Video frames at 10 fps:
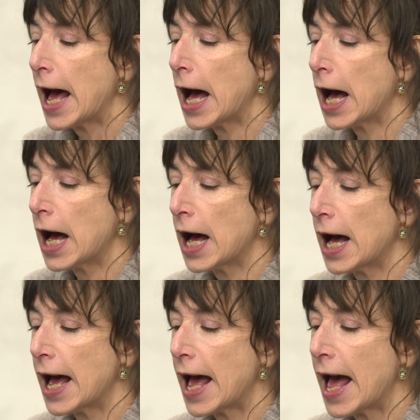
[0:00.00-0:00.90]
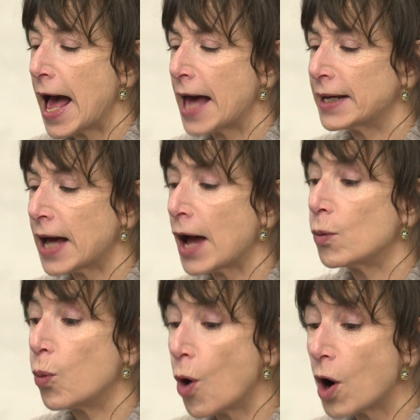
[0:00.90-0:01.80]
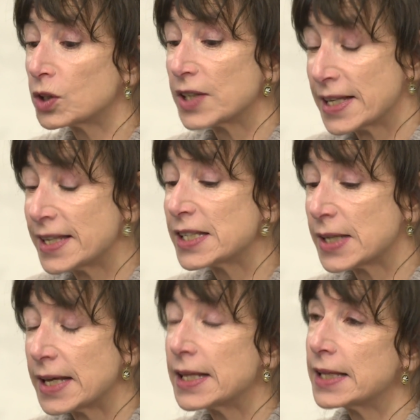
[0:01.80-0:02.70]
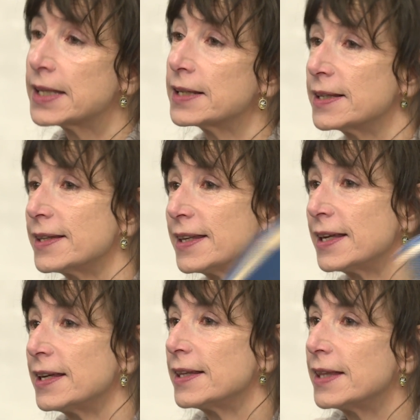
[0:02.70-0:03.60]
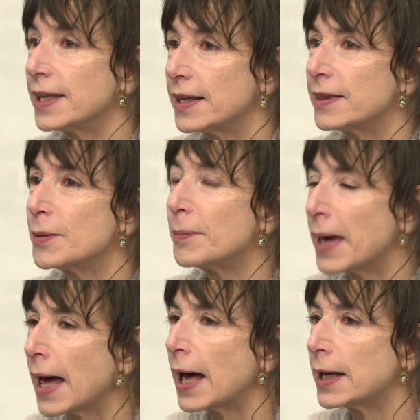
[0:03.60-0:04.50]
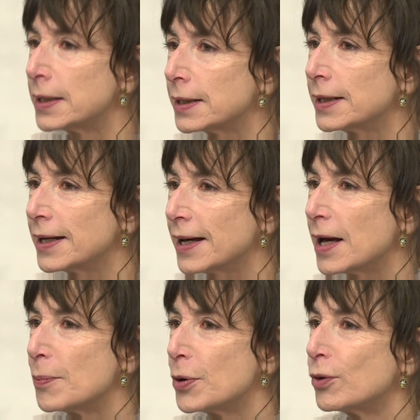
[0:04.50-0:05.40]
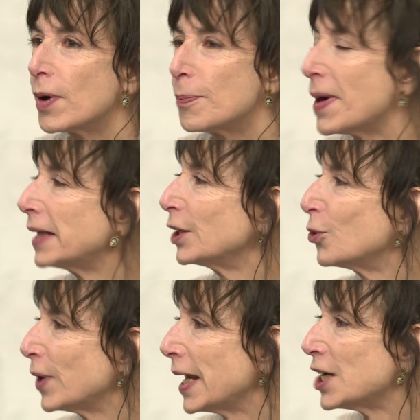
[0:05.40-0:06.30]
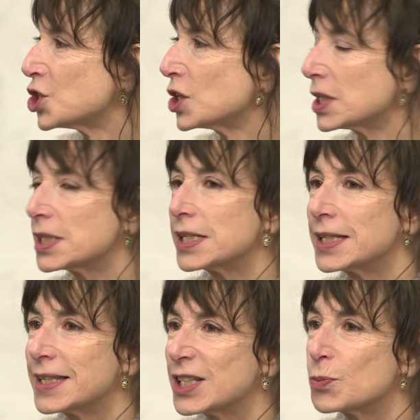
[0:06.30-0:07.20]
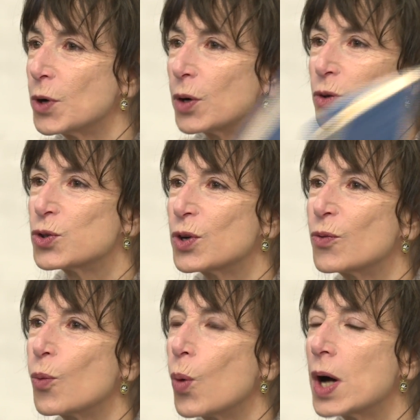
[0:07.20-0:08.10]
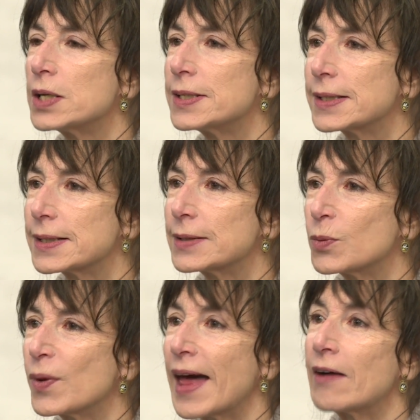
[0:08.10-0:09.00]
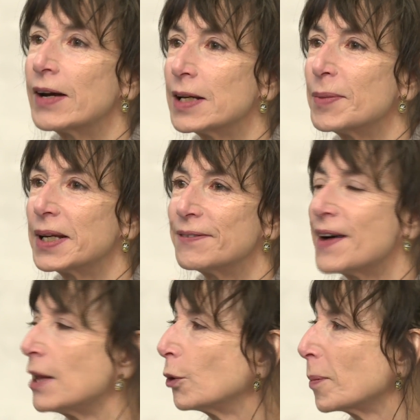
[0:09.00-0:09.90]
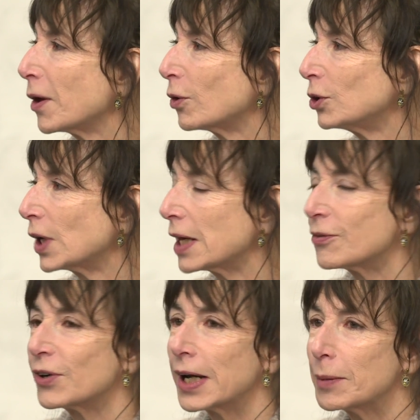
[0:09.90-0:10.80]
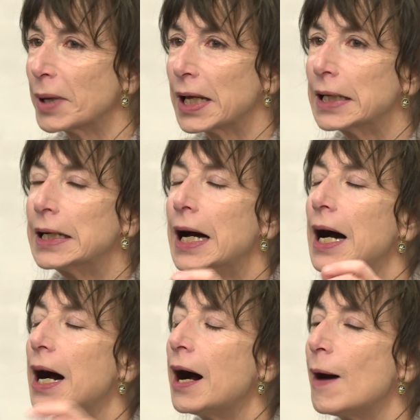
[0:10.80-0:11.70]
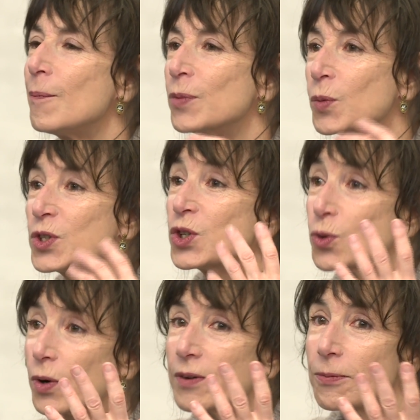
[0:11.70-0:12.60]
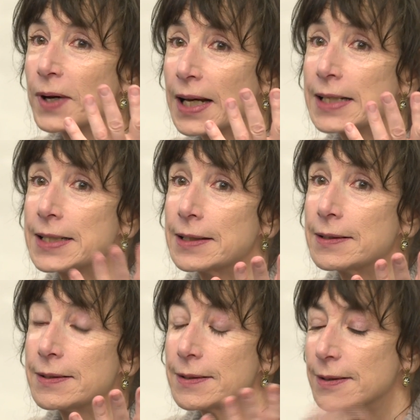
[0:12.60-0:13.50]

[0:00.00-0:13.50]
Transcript: And I walked the mad peregrinations in this book sort of was without anybody following me or looking for anybody, was sort of what I did